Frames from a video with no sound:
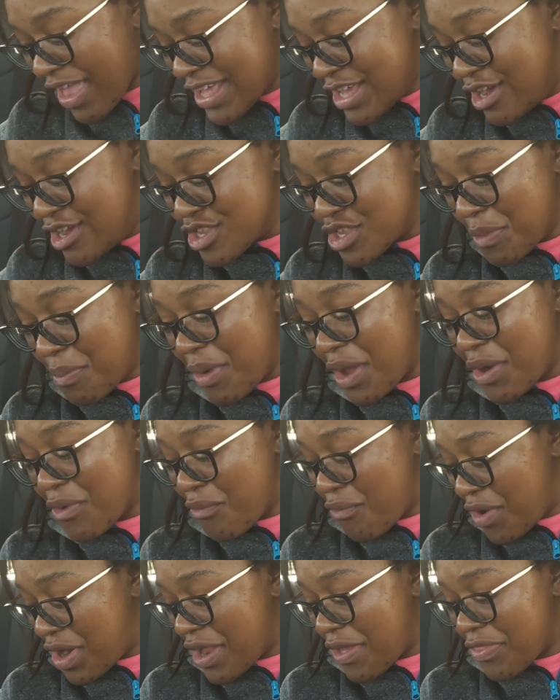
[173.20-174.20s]
That's the better
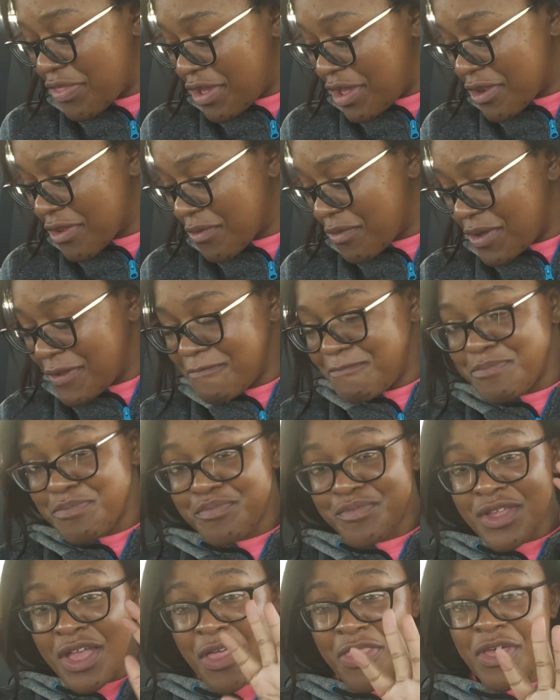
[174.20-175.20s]
one of the other one.
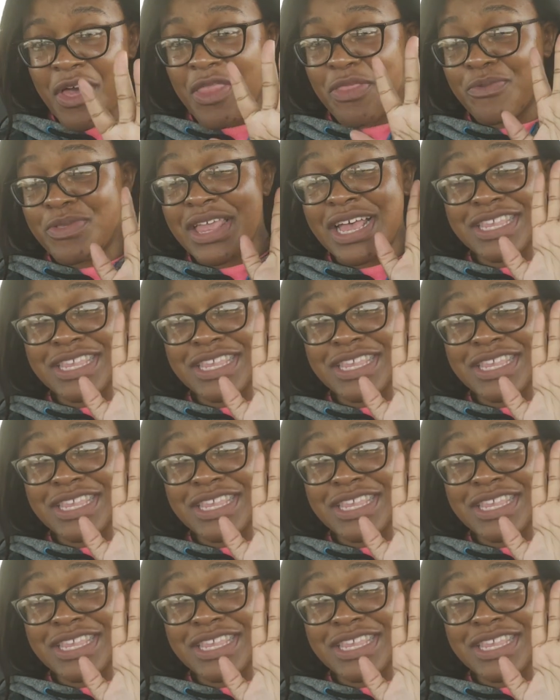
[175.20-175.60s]
Of the other one.